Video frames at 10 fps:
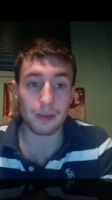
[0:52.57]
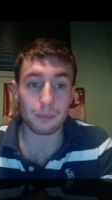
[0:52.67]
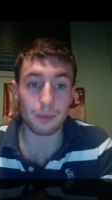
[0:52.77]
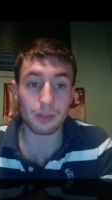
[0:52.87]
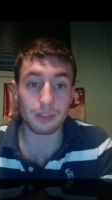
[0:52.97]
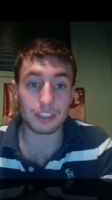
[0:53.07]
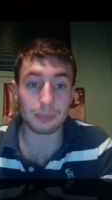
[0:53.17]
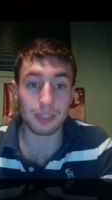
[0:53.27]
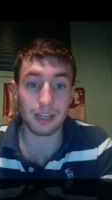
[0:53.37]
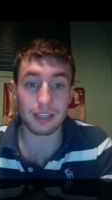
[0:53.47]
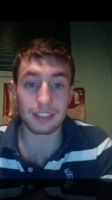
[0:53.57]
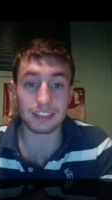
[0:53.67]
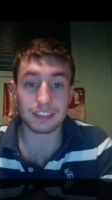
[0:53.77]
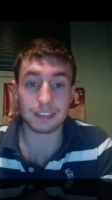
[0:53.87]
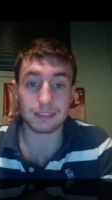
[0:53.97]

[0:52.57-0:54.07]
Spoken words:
Well, it's because